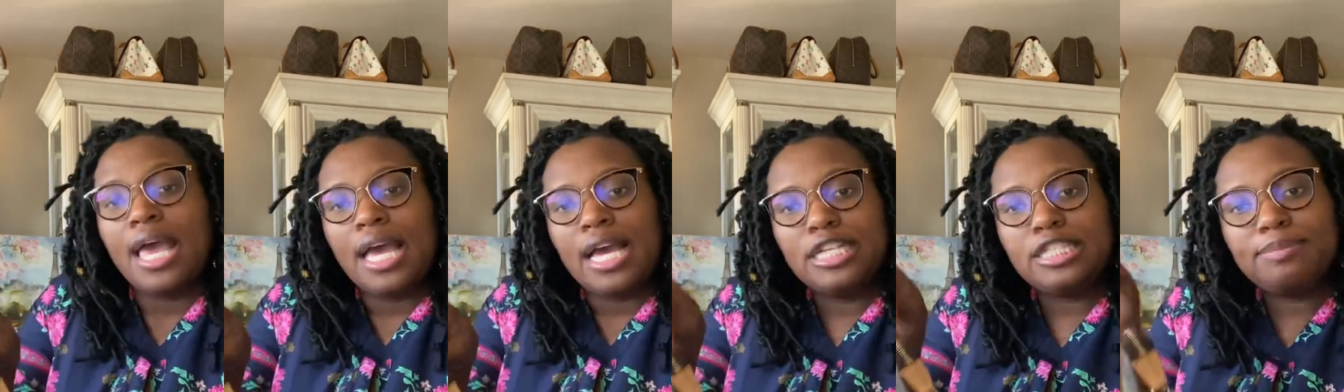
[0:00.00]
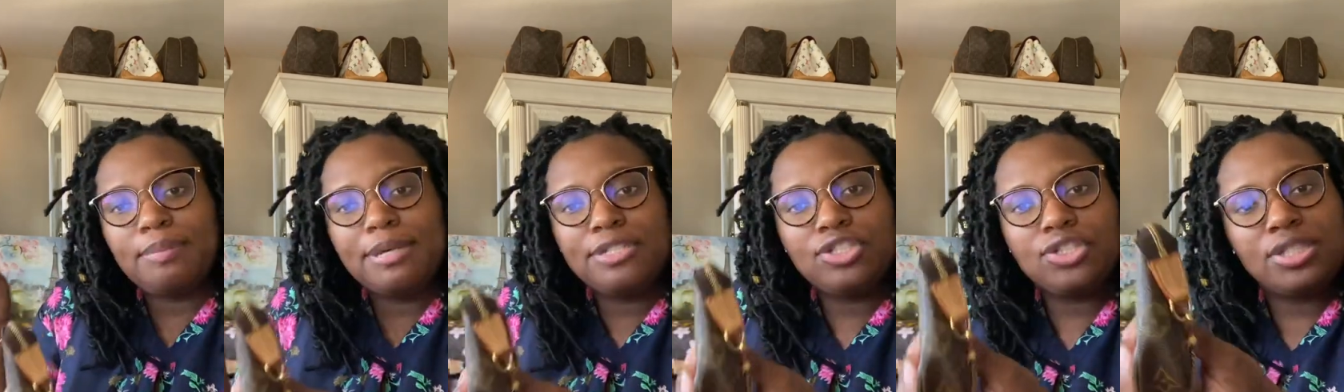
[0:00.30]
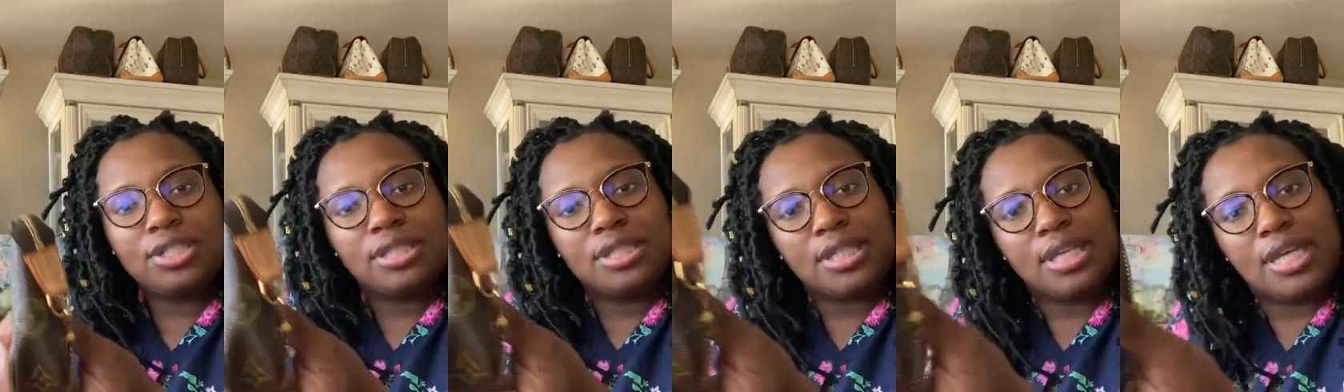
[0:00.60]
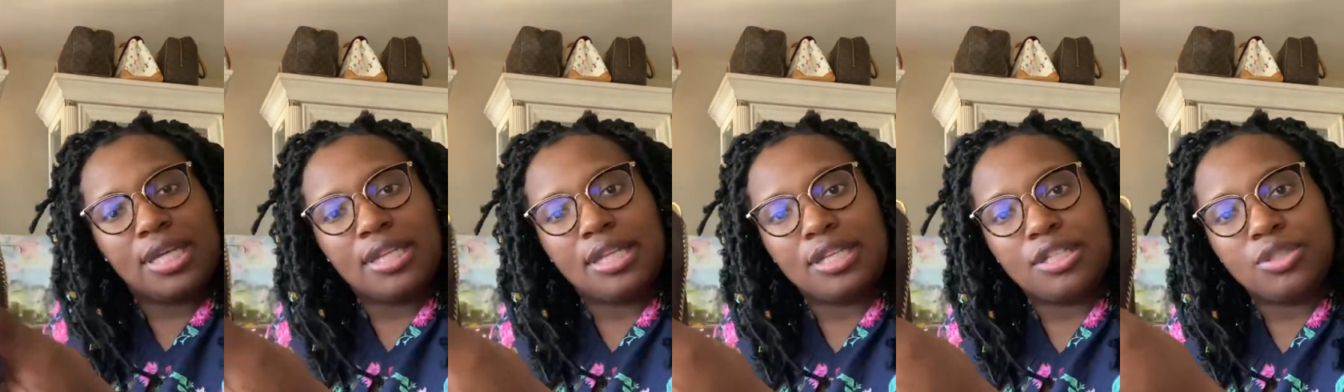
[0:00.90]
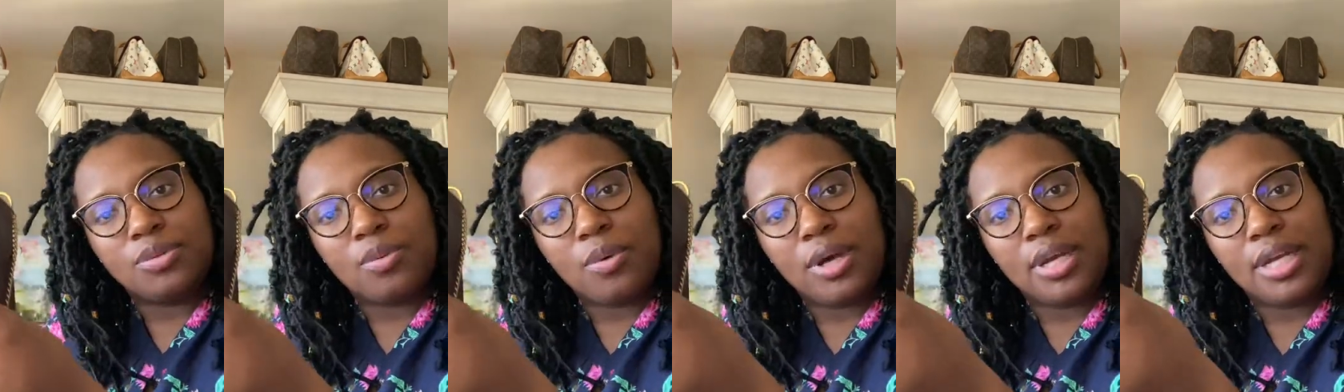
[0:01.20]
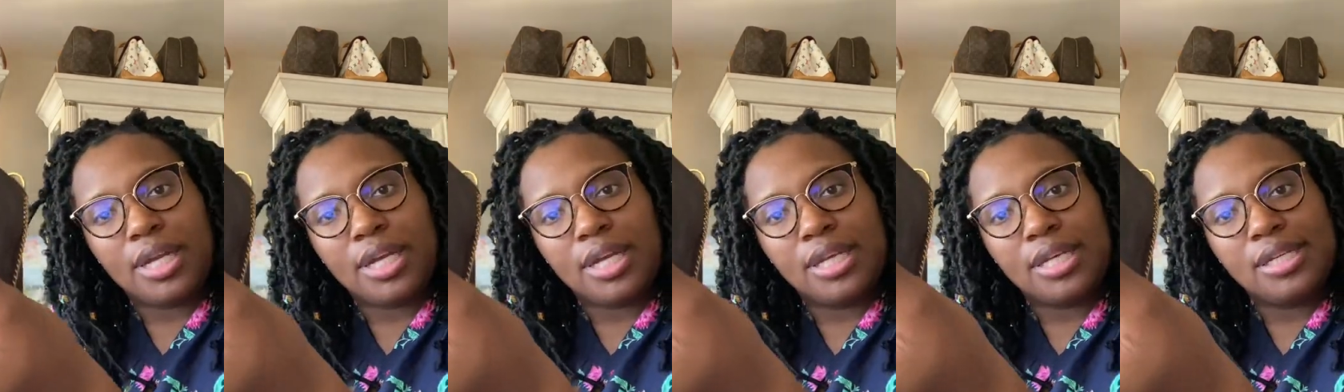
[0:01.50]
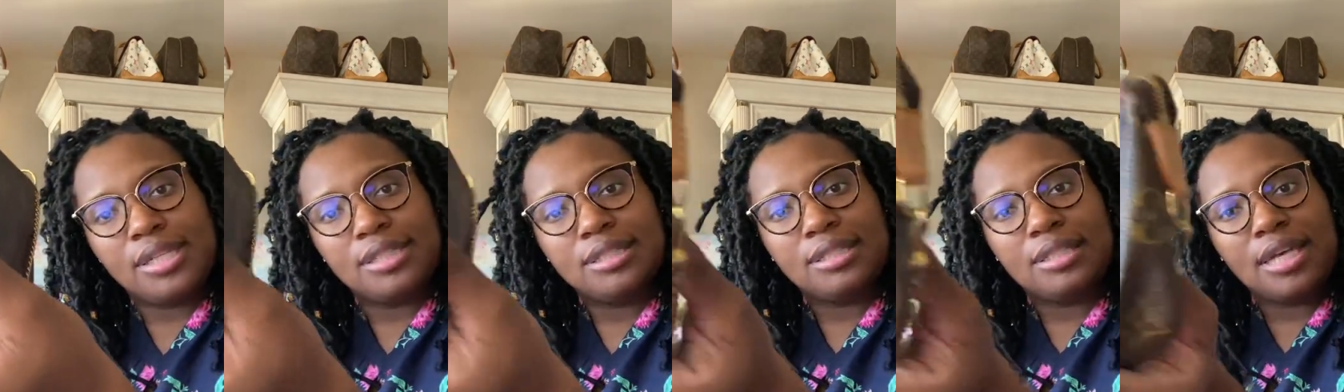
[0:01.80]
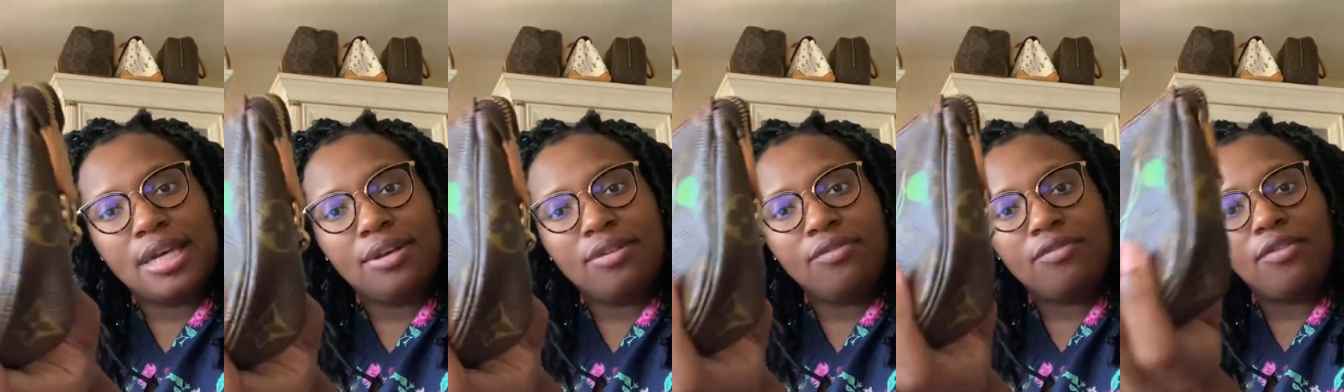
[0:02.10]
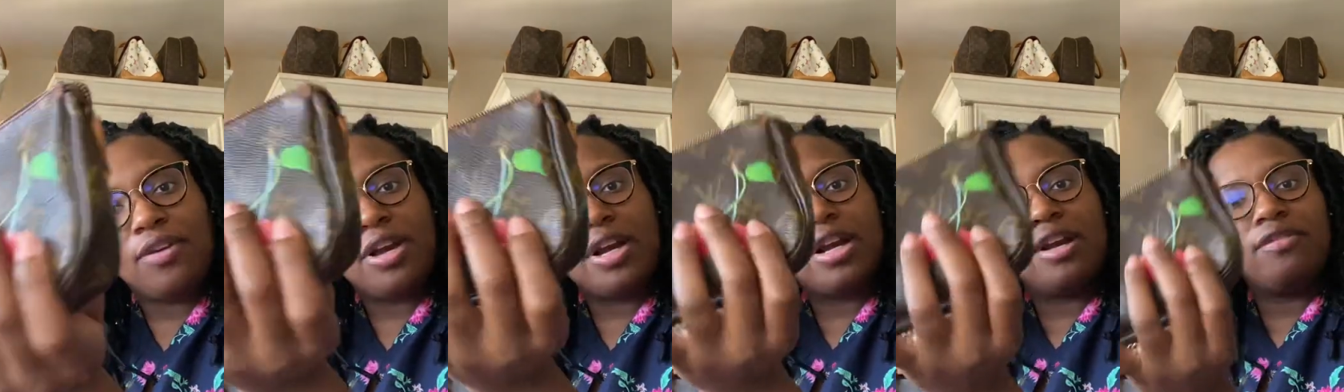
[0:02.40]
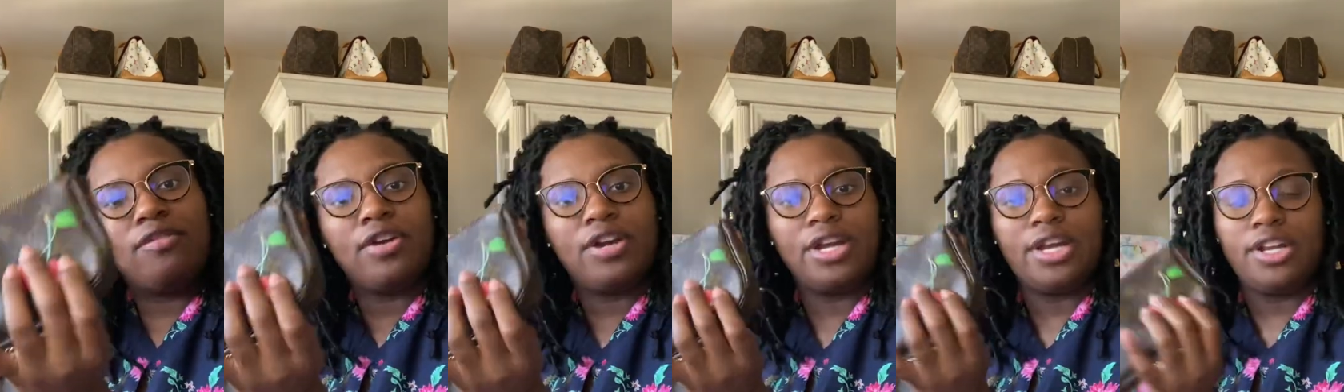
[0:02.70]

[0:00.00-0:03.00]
especially seeing this one is in very, very